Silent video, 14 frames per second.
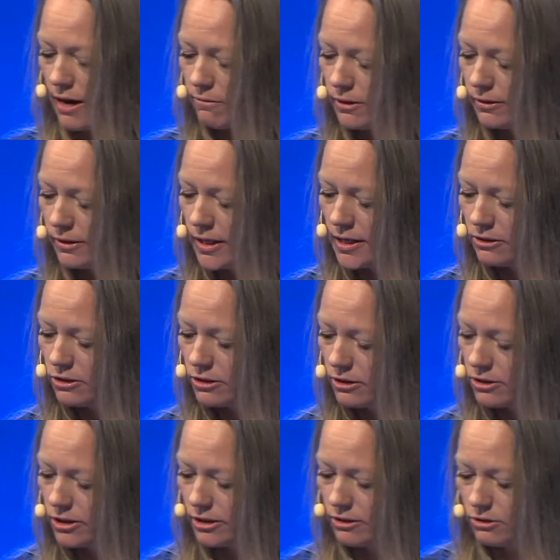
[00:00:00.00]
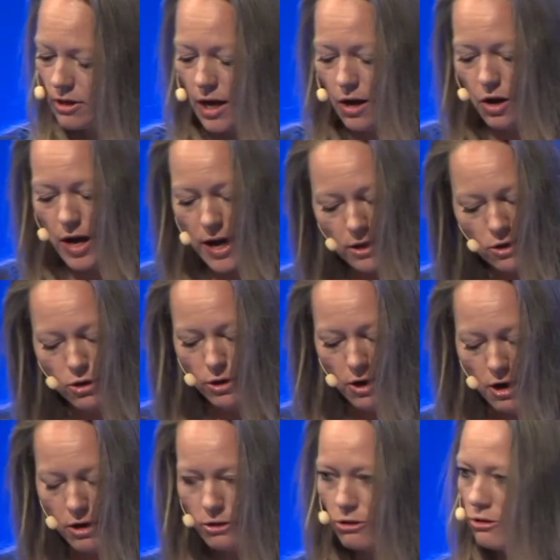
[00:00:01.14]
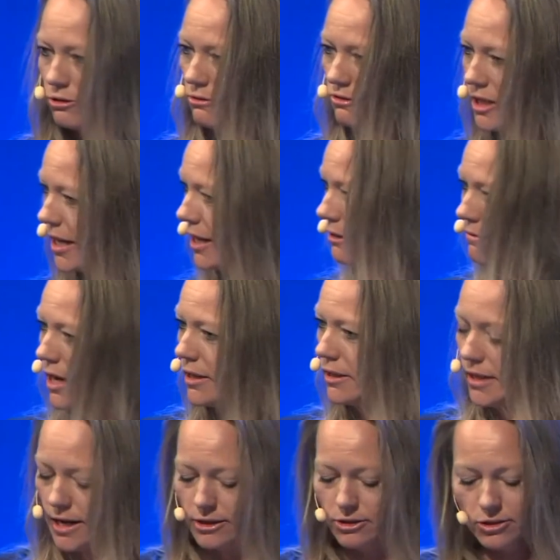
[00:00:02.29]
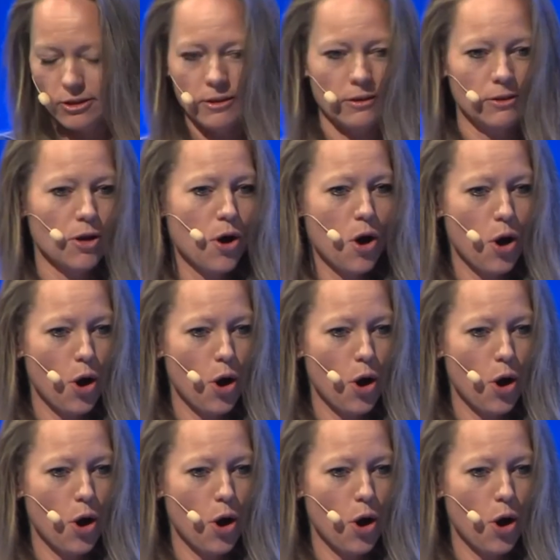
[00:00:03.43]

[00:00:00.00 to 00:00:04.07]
everything such as alcologs, ticket validation,